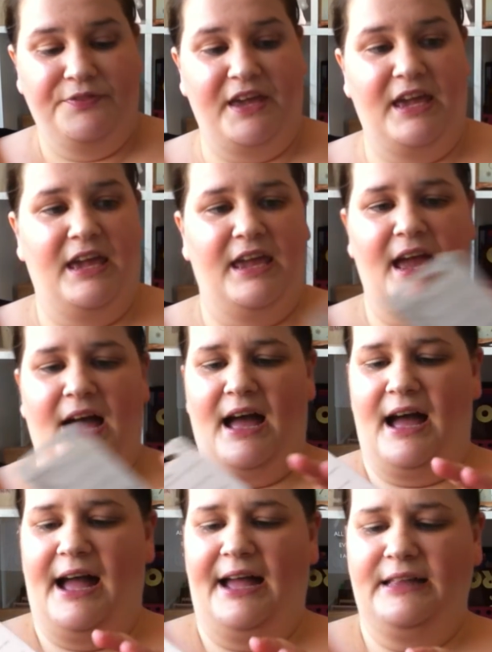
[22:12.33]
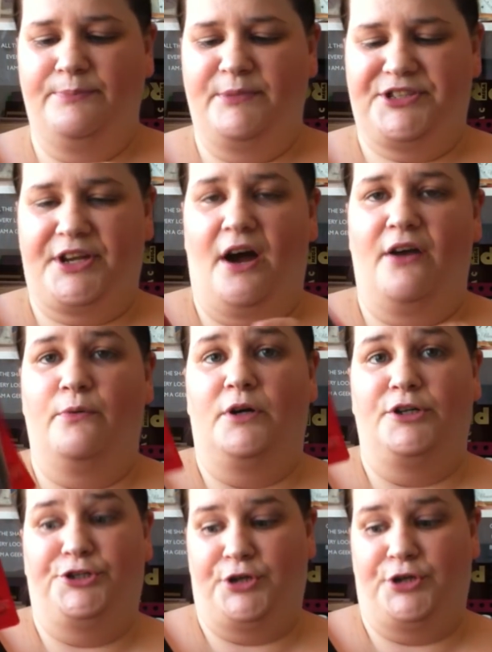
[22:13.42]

The Isle Mascara we're going to